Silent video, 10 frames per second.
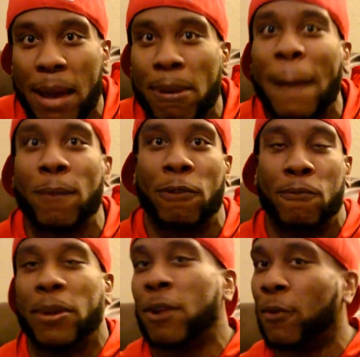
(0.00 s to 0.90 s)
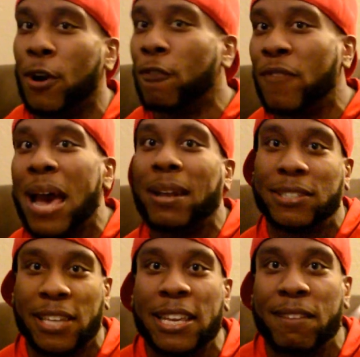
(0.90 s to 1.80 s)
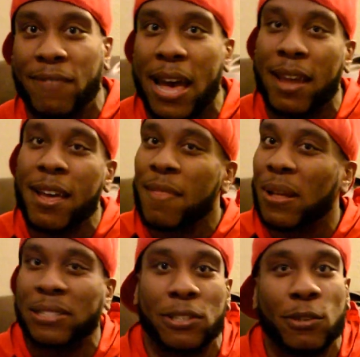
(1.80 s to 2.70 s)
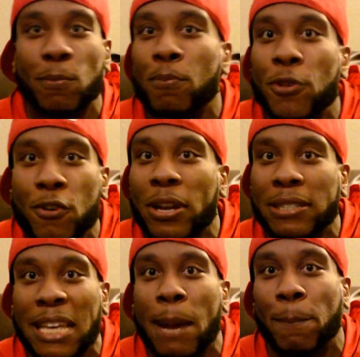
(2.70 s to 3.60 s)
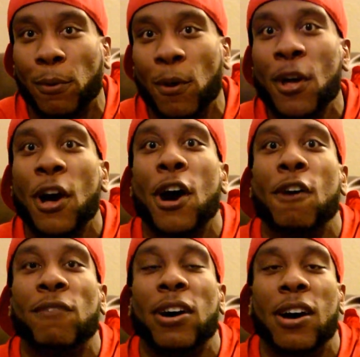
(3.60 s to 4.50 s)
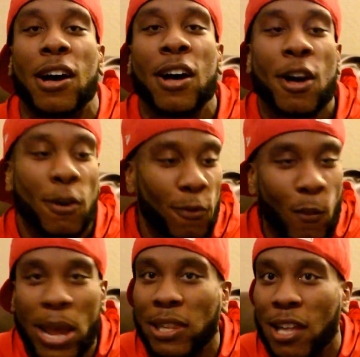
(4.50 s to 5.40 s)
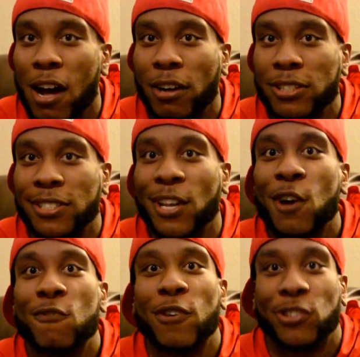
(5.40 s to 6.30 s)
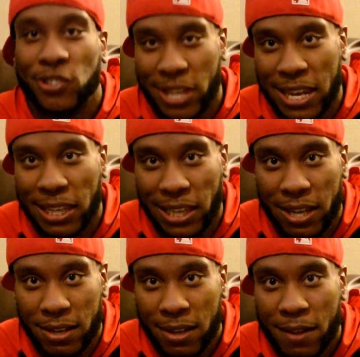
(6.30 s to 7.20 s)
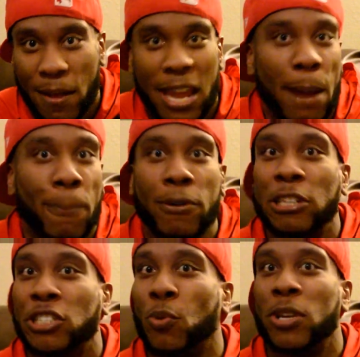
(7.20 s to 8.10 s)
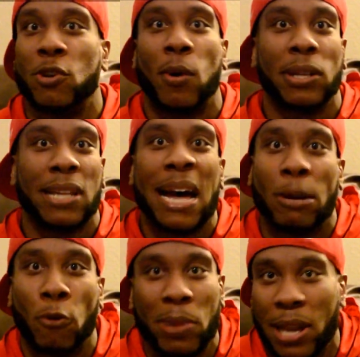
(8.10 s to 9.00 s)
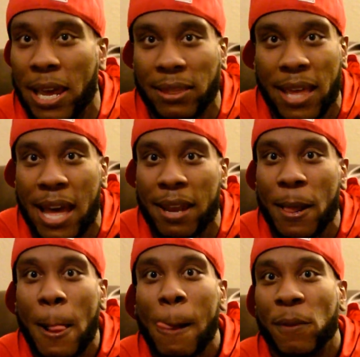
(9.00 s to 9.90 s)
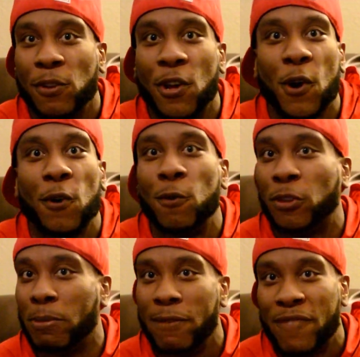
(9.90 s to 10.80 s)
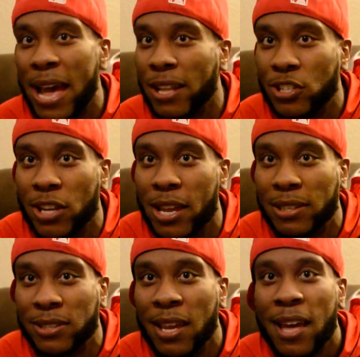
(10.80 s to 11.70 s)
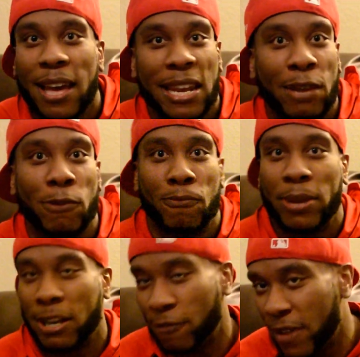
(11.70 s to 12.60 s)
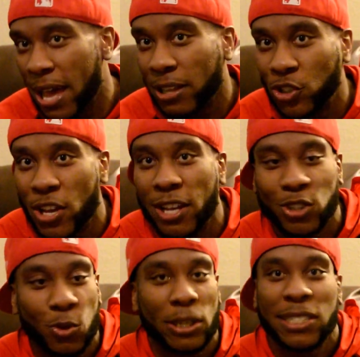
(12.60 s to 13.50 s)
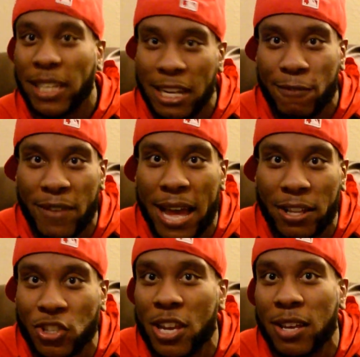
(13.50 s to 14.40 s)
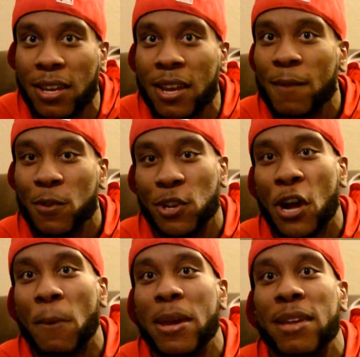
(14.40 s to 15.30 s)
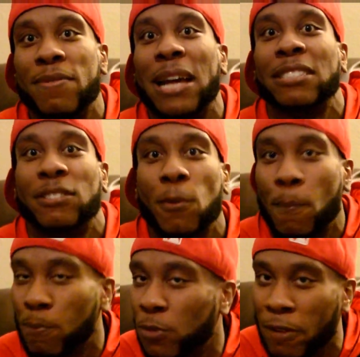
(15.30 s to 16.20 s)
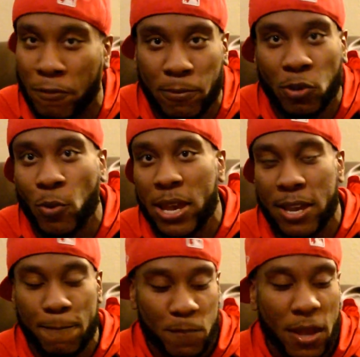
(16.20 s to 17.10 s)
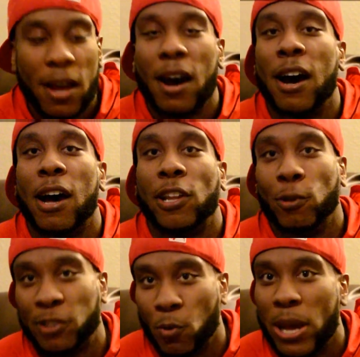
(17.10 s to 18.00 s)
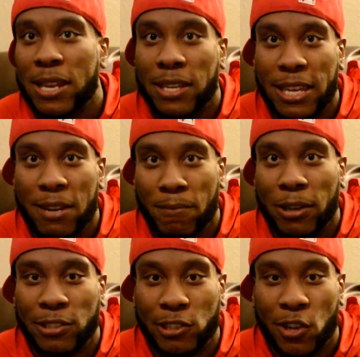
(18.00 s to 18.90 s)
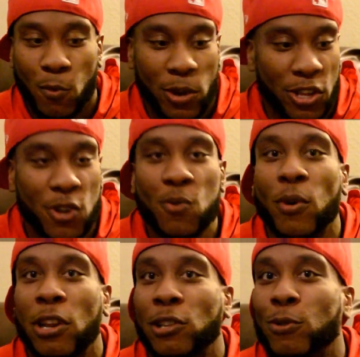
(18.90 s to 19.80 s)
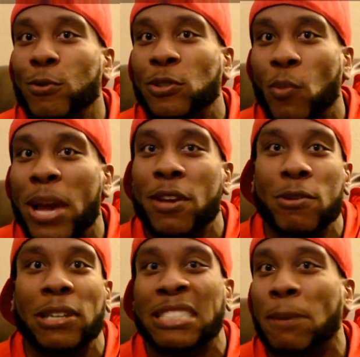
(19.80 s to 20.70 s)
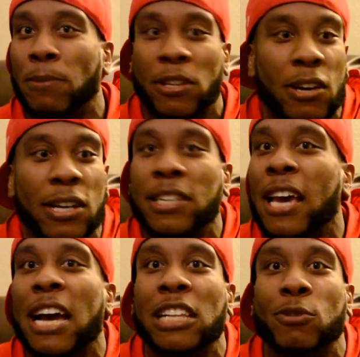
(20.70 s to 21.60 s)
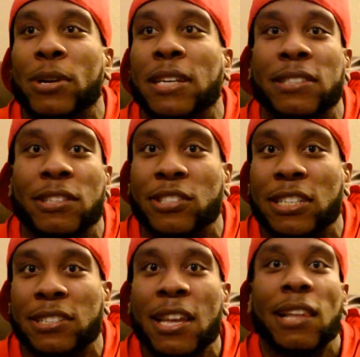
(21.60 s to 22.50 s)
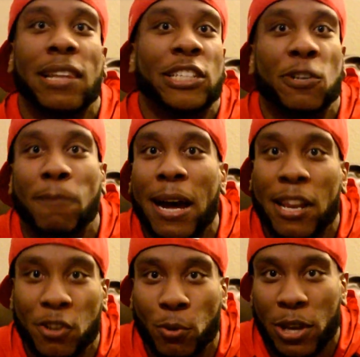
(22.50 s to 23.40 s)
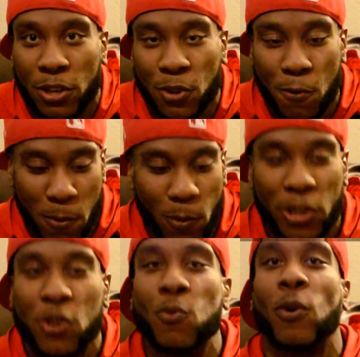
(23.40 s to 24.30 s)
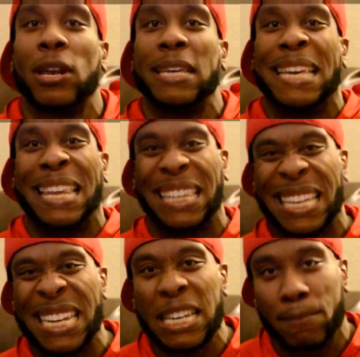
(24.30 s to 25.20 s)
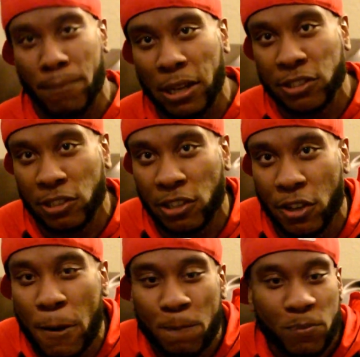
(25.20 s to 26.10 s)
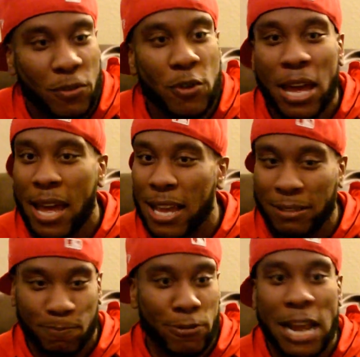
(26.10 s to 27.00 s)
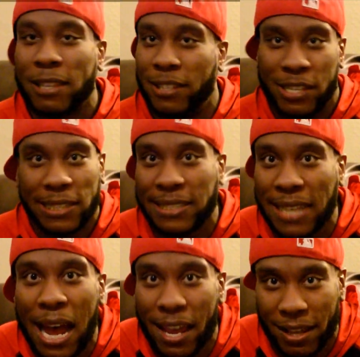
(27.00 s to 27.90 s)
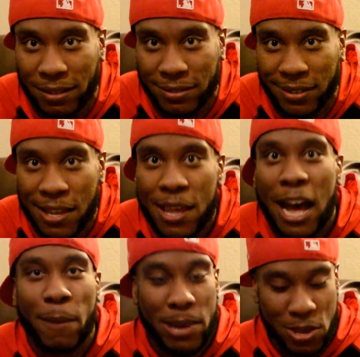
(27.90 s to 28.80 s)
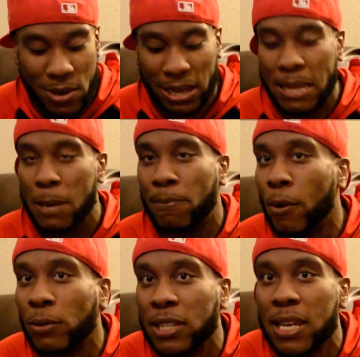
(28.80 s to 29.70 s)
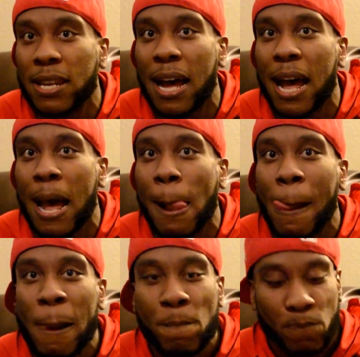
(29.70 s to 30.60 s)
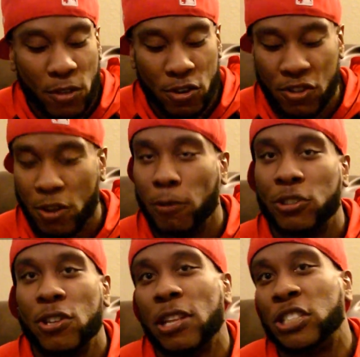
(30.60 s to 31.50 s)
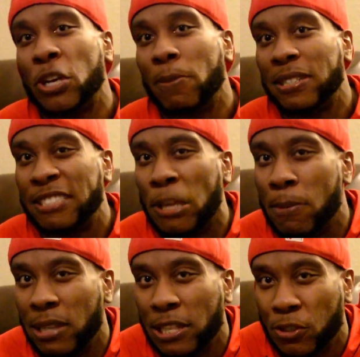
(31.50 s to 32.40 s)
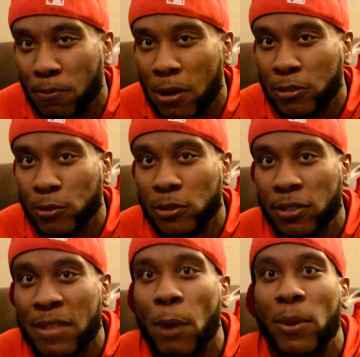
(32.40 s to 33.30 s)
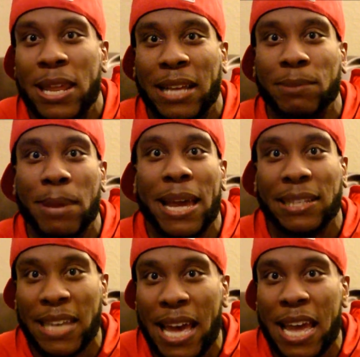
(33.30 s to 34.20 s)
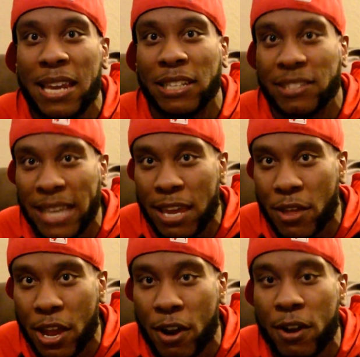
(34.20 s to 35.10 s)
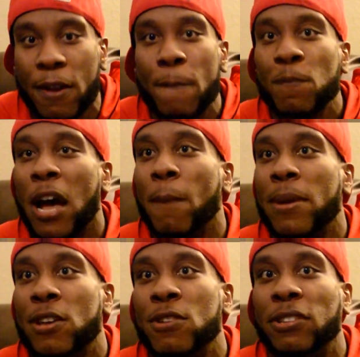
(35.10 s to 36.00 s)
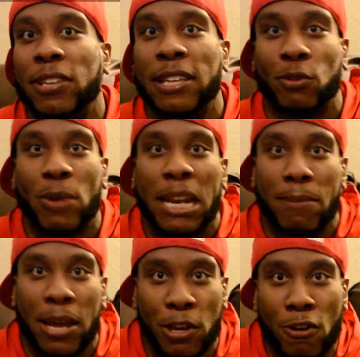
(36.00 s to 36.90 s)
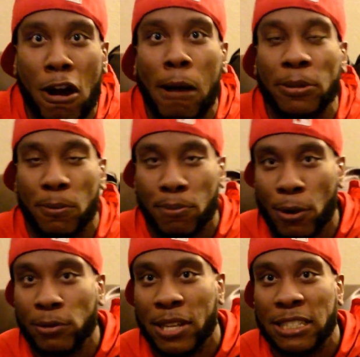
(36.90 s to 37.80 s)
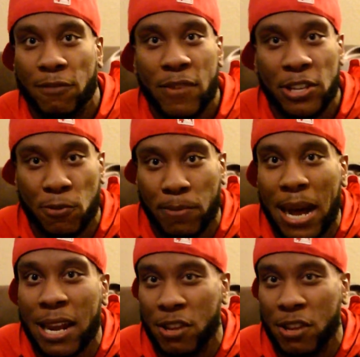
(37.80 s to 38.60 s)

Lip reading: Probably went from being real fat to skinny fat. That's a pure example of weight loss versus getting lean. And I'm pretty sure we know a lot of women like that, you know, who used to be fat chicks, and they went from being a fat chick to a skinny fat chick. You know what I mean? That's the difference between losing weight and getting muscular. When you want to lose weight, you just simply cut calories and just let your body do what it do. But when you want to get lean and muscular, you got it's practically a science. I mean, you got to keep your protein high. You need to go to the gym and stimulate your muscles. That way they can maintain and stay there. I mean, you need to get the right amount of carbs and proteins to feed your body.